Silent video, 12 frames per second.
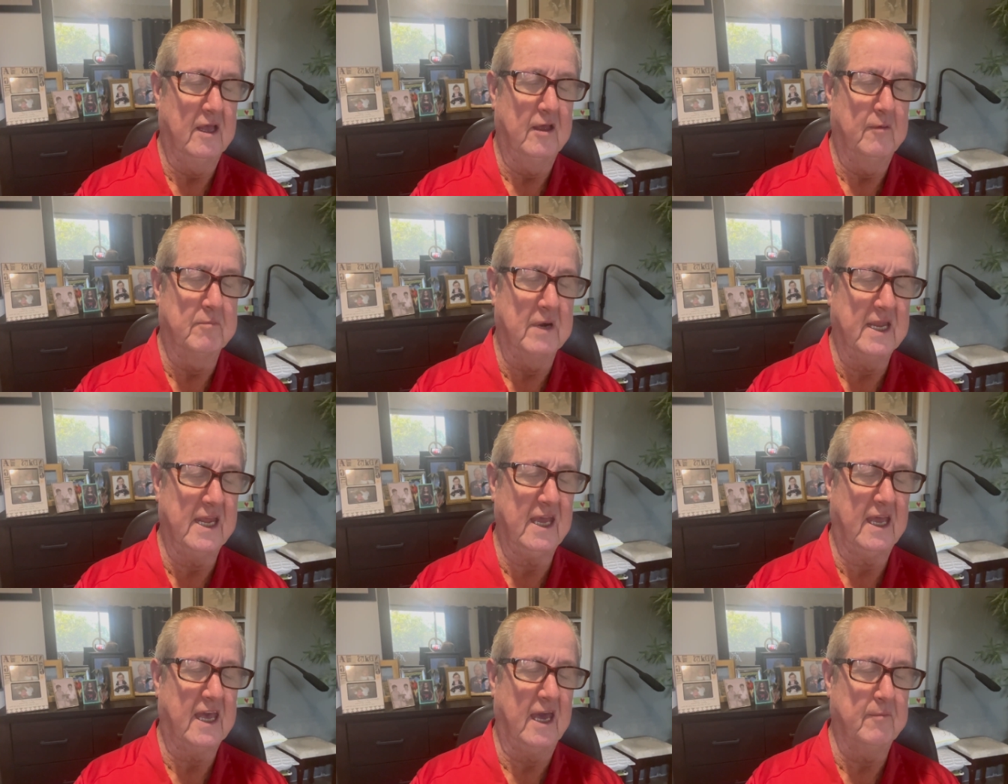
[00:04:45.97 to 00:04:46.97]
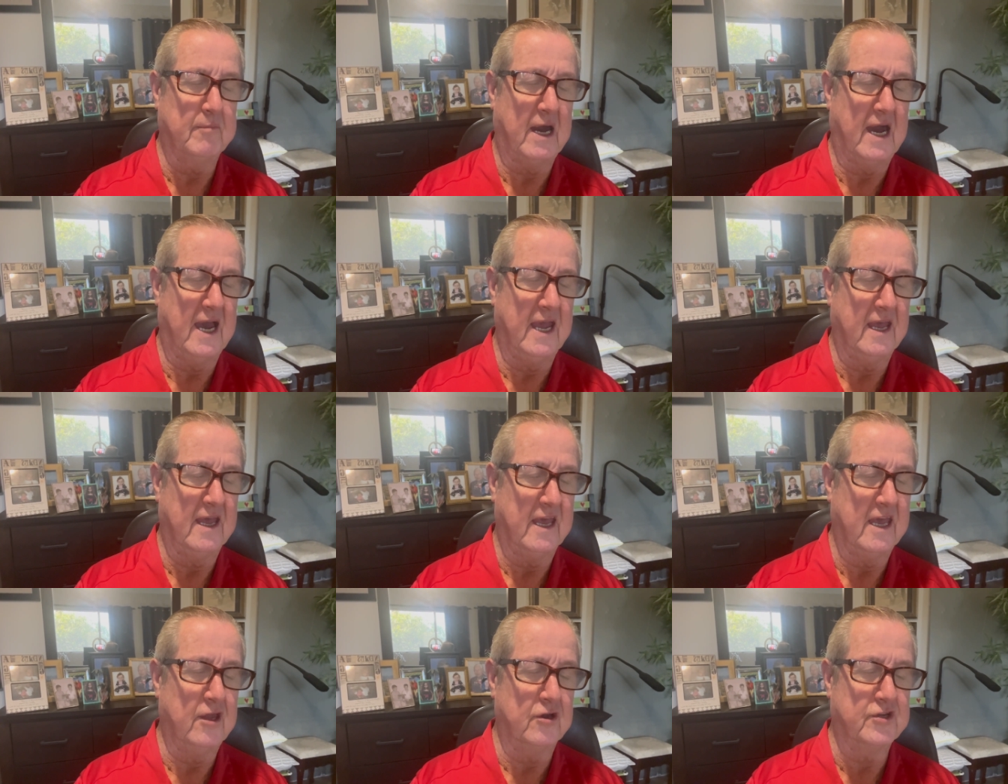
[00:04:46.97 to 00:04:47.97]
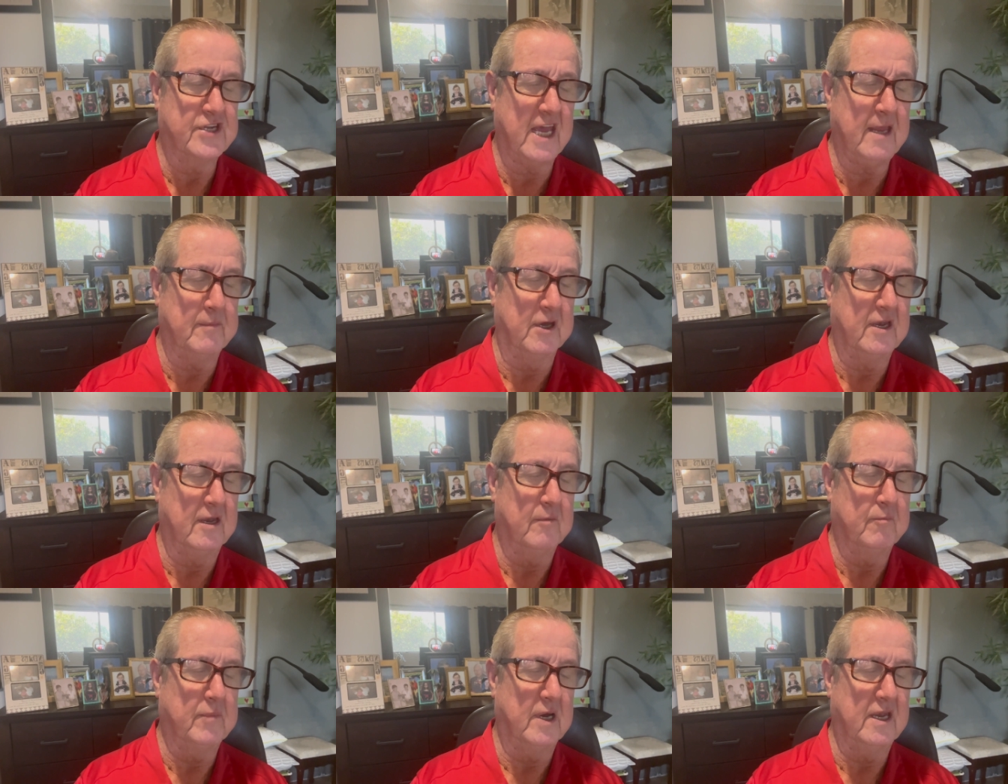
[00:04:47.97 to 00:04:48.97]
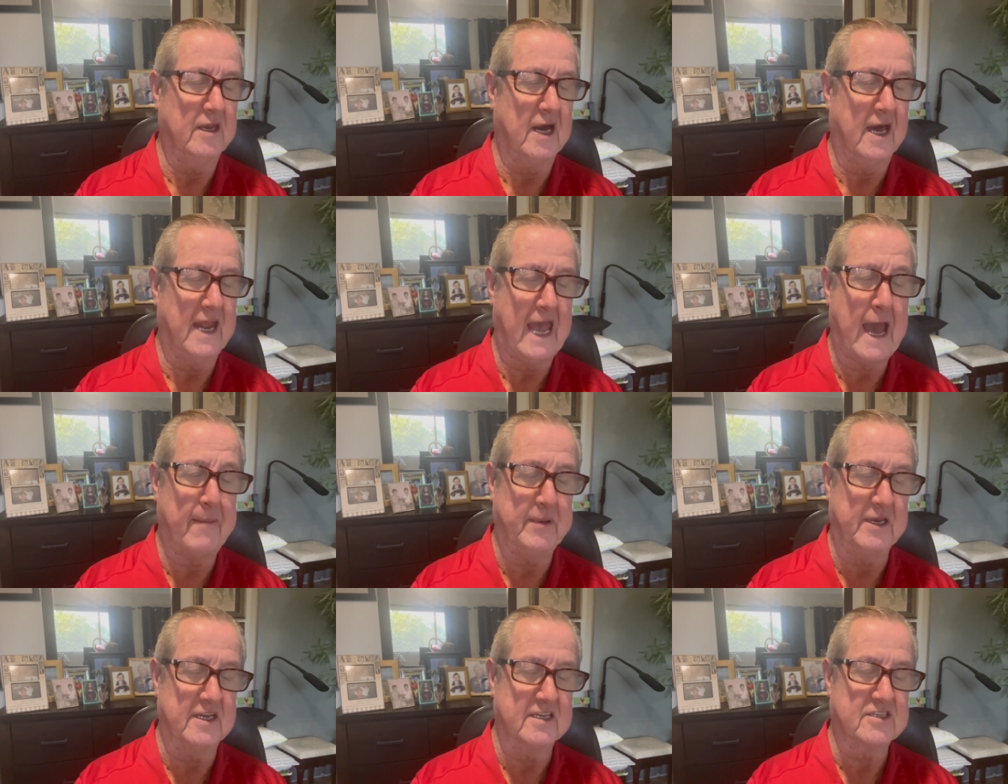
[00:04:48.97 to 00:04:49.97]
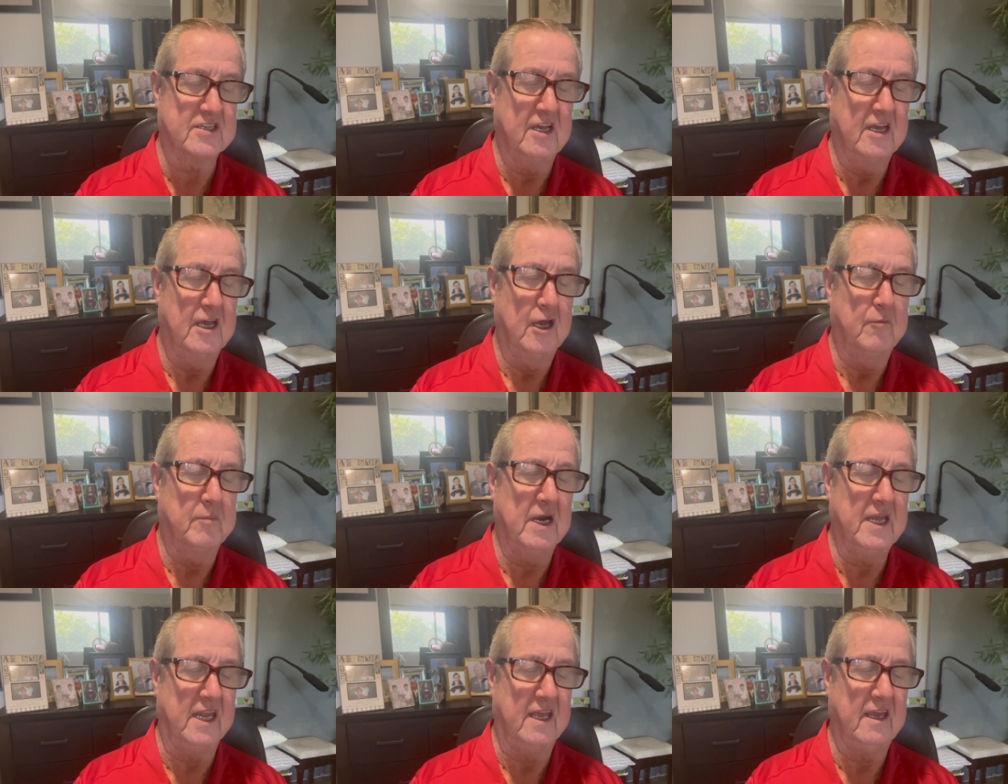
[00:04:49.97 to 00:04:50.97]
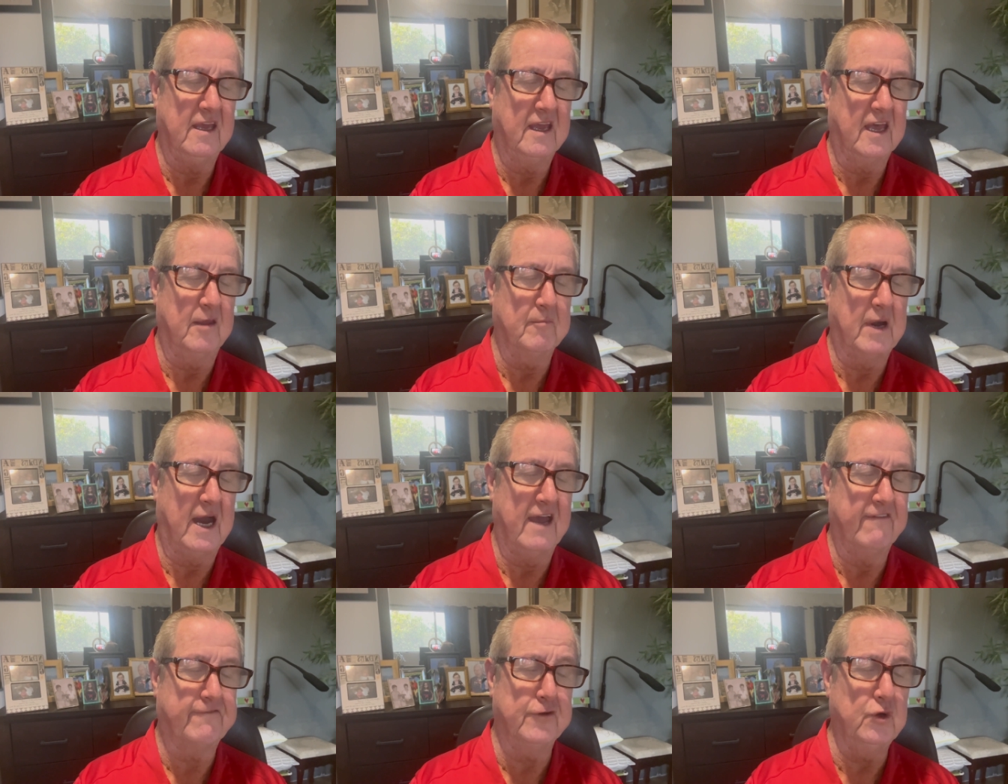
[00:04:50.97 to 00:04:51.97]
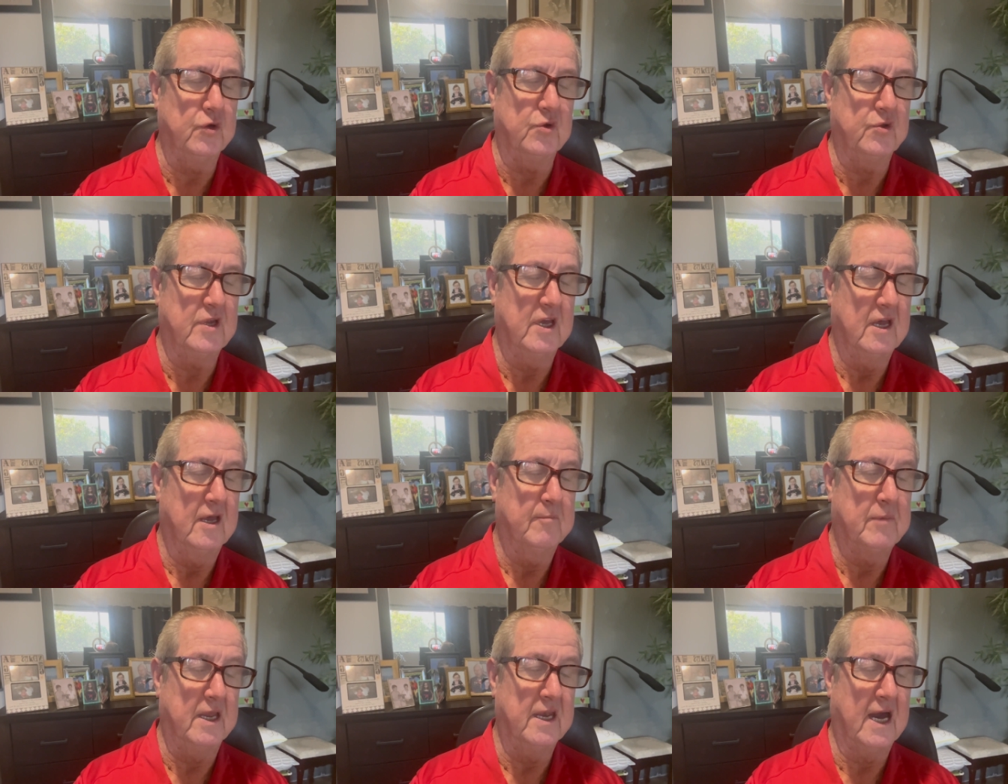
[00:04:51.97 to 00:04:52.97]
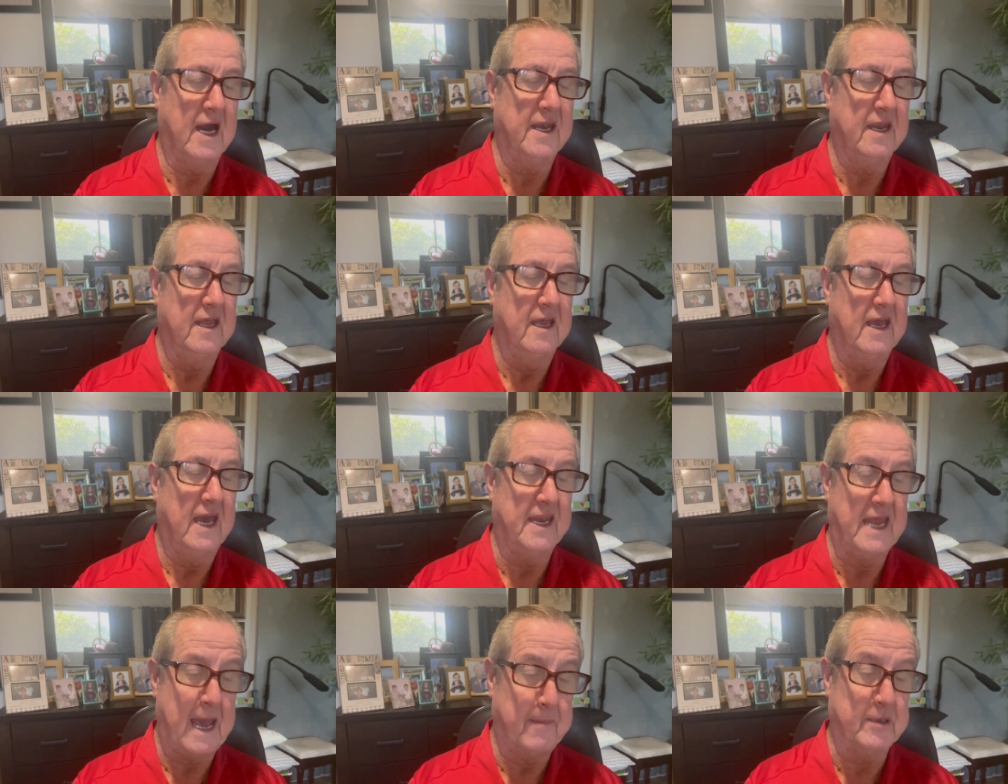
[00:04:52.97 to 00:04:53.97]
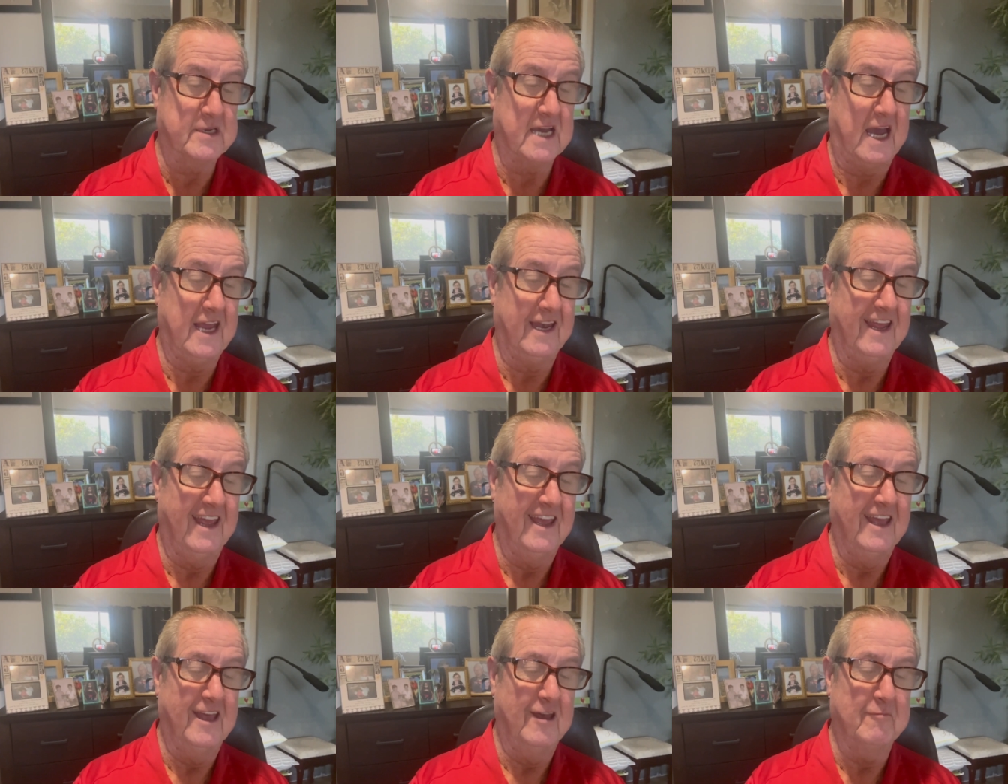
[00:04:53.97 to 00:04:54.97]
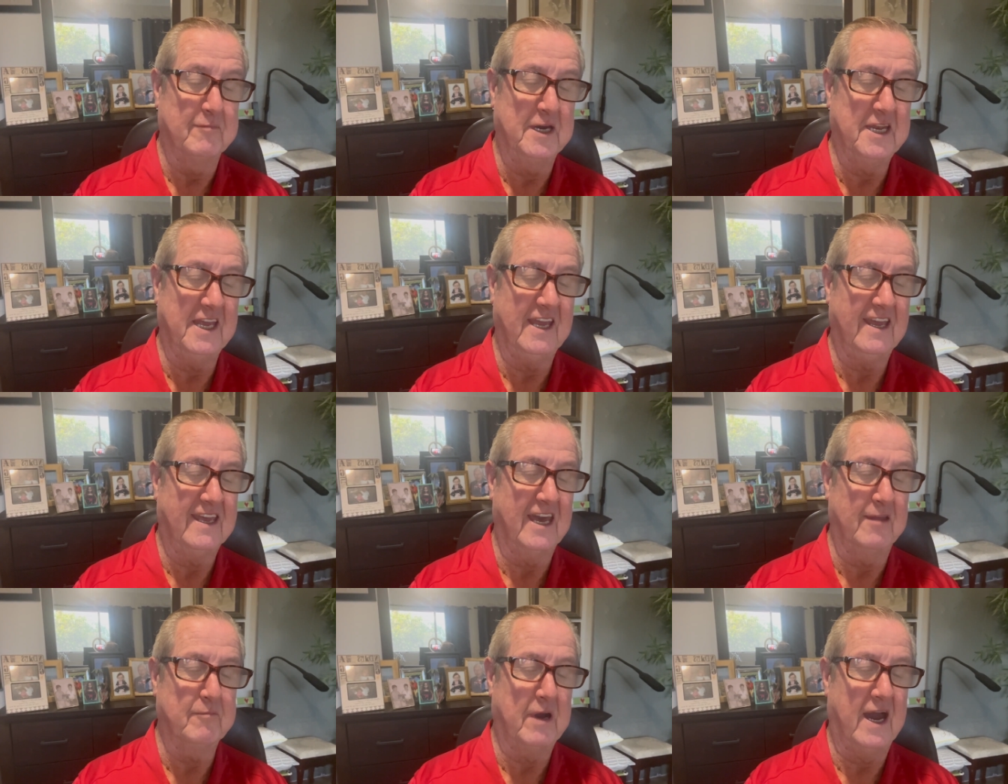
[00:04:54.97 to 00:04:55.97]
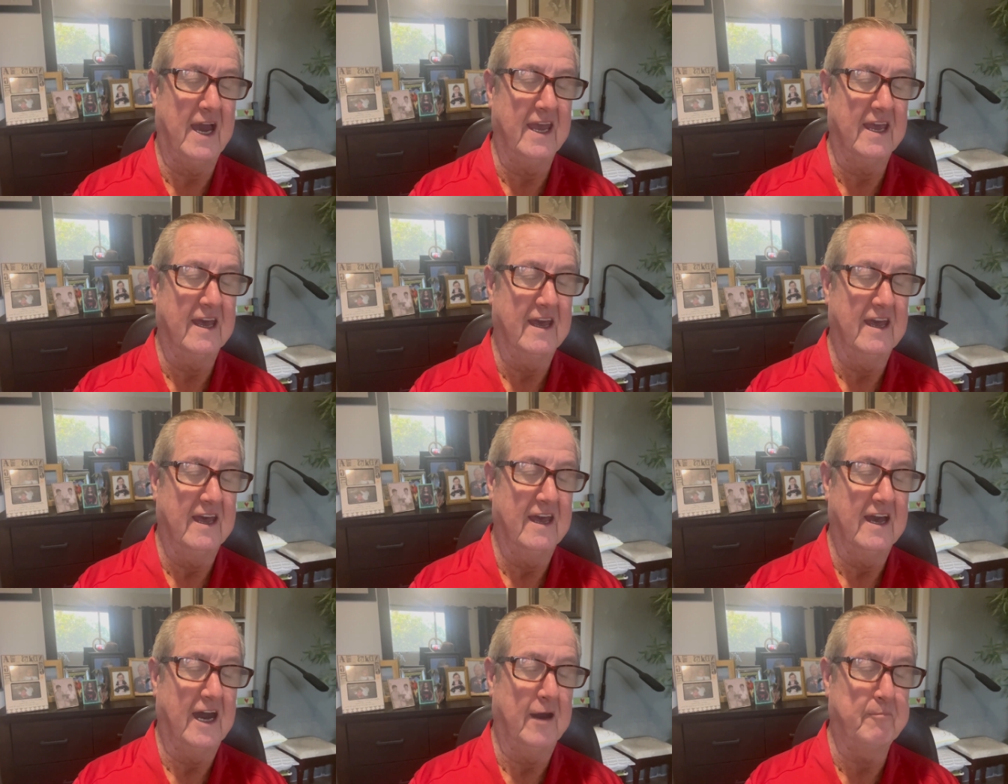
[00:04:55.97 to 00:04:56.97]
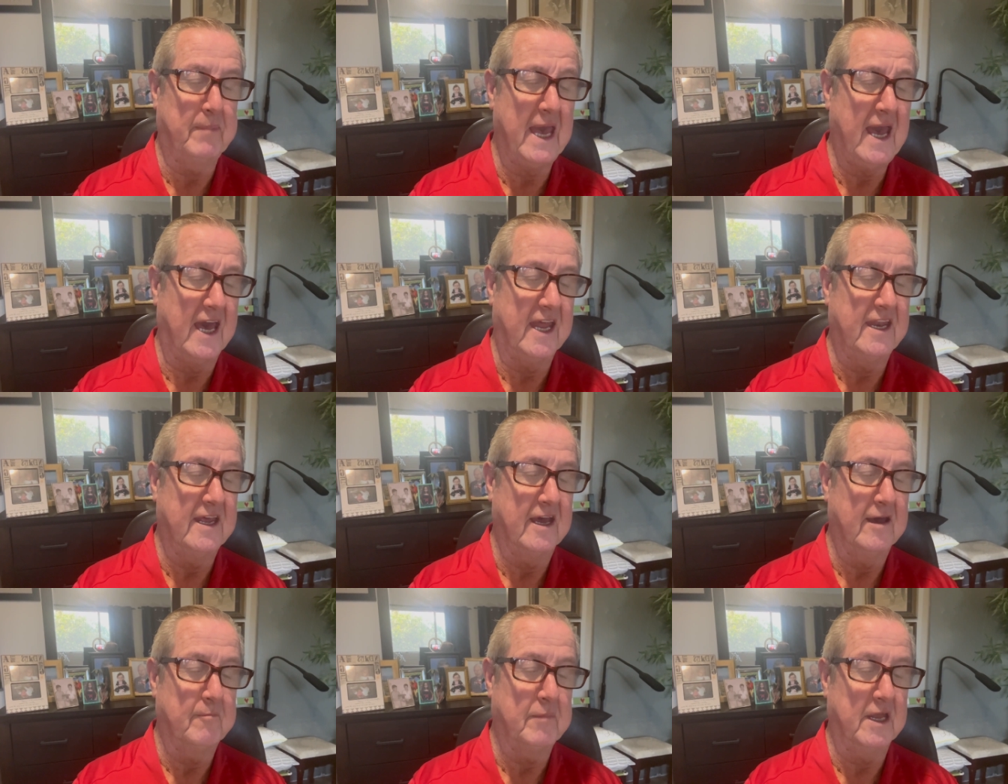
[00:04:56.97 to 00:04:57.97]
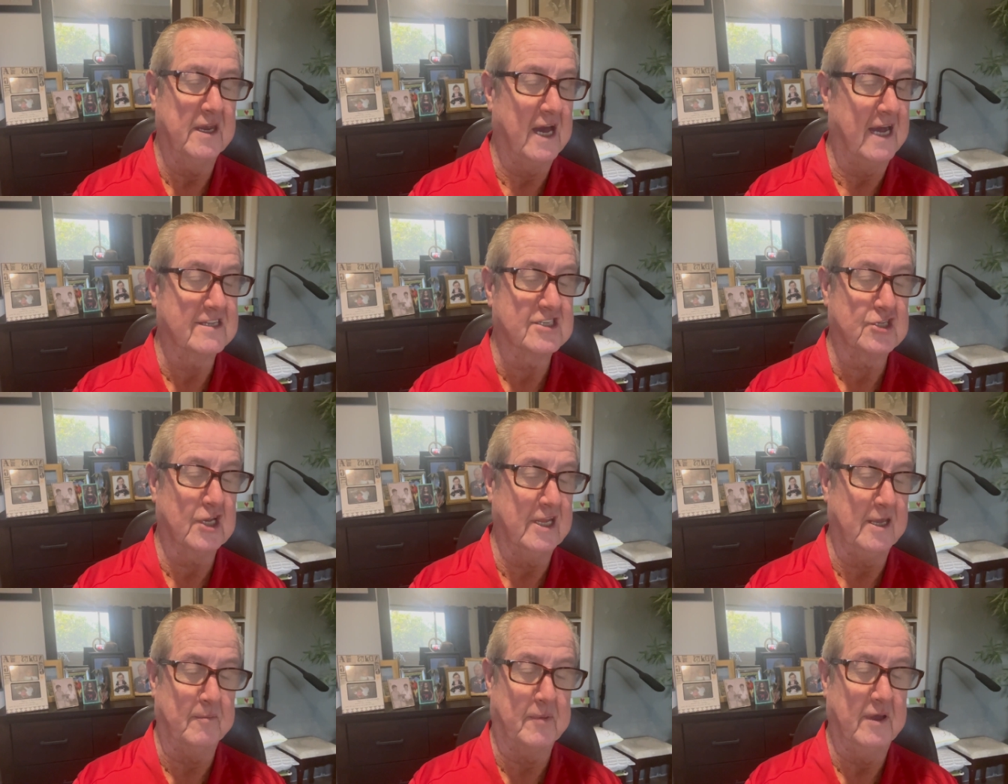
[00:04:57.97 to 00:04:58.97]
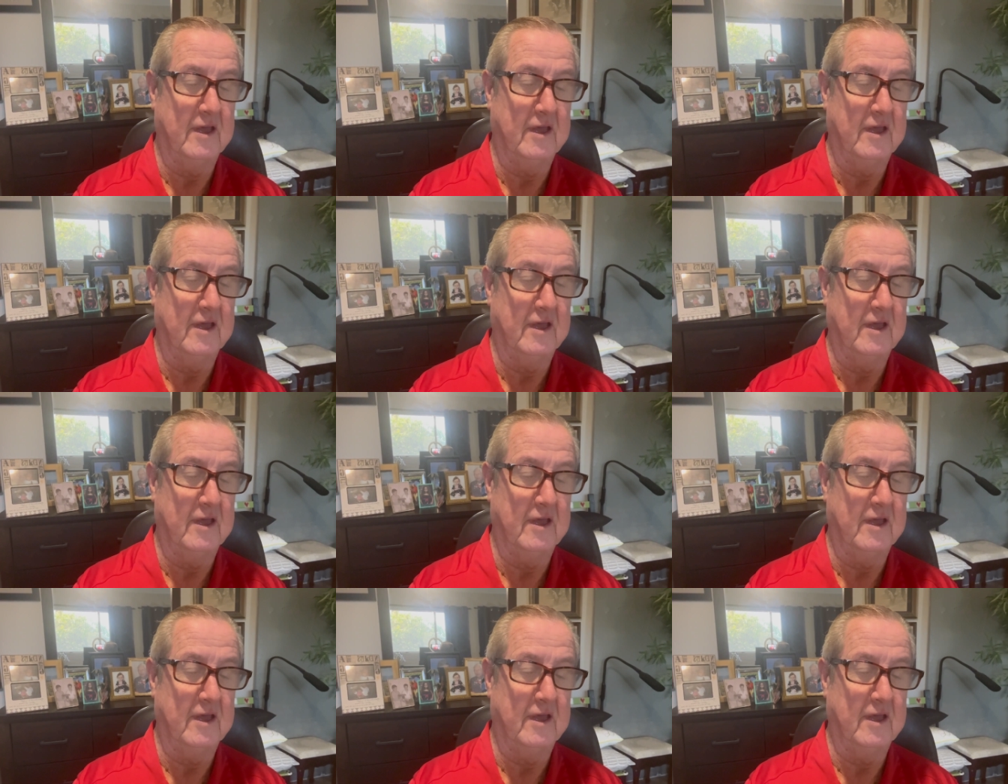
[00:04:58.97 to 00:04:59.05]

Money can buy entertainment, but not happiness. Money can buy food, but not an appetite. Money can buy a bed, but not sleep.